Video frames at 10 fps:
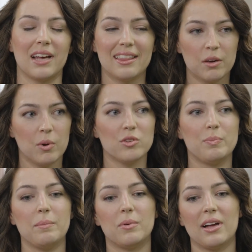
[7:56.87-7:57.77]
I think most
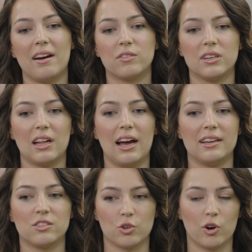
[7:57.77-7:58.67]
people have
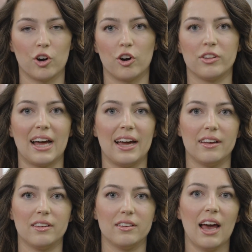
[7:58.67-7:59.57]
realized or heard that,
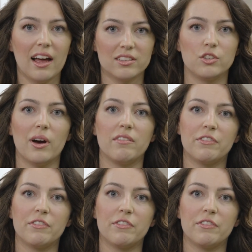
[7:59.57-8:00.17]
yes, you have a